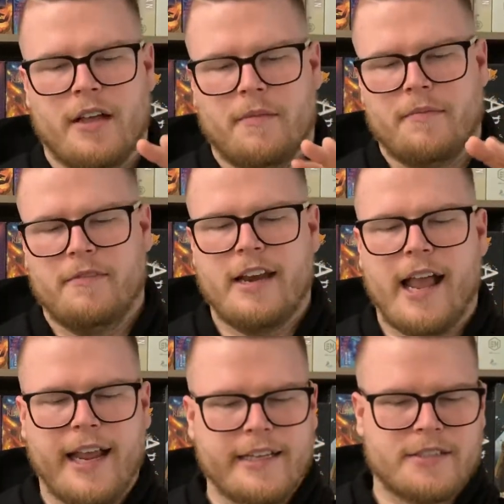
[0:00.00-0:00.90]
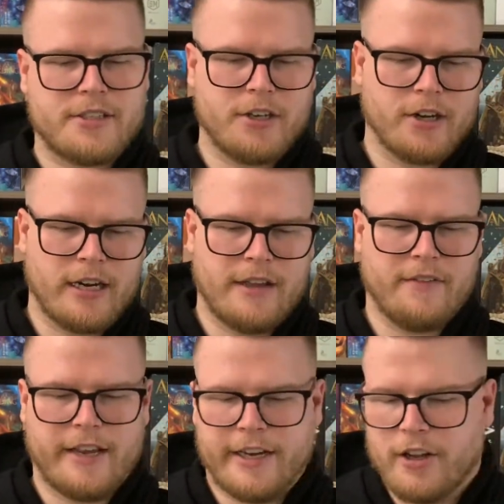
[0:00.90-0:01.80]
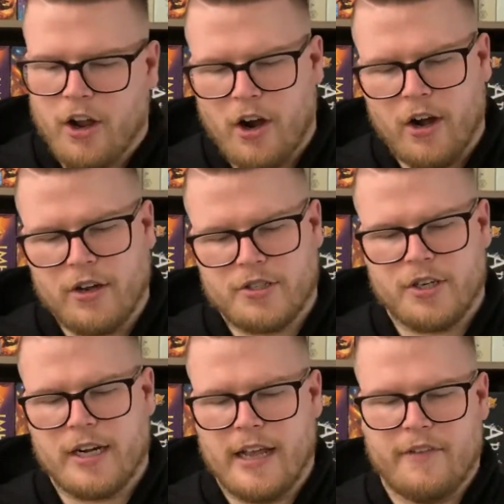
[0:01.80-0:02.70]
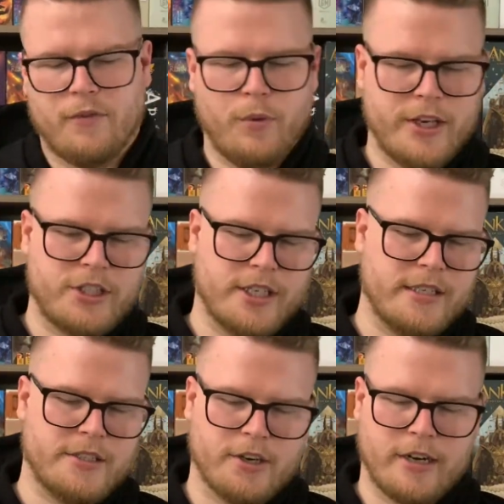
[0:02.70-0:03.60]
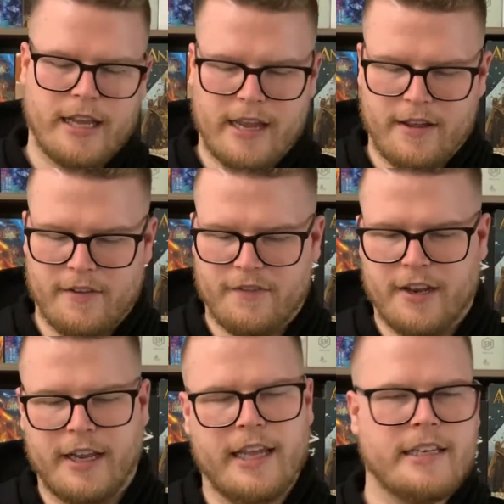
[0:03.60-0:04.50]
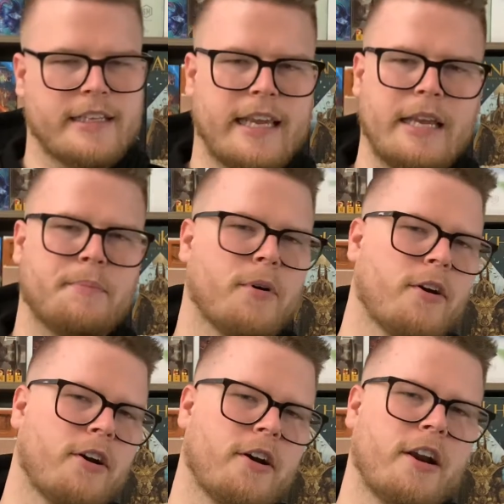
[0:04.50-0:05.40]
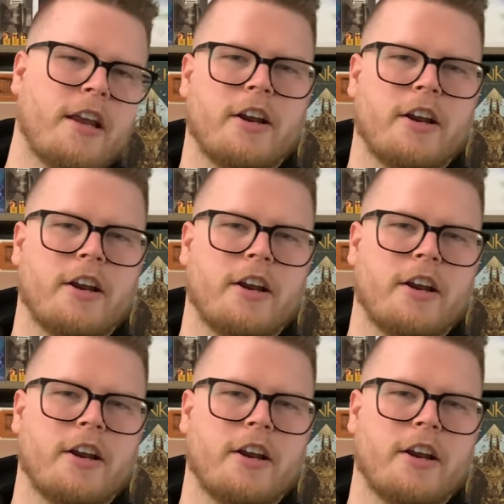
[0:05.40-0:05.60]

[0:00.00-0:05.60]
knights, you're going to have like guards, you're going to have witches, you're going to have an innkeeper,